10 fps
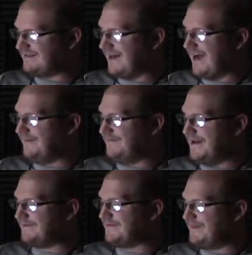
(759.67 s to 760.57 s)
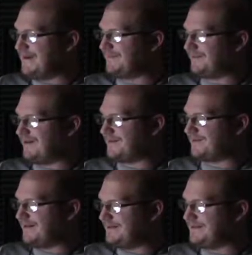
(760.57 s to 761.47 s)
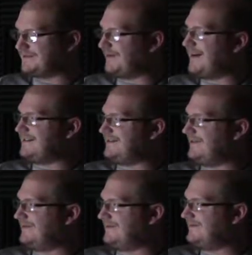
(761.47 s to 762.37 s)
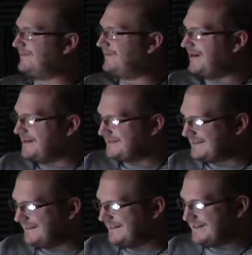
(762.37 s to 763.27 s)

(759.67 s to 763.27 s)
I've never met Barack Obama, so I don't. What?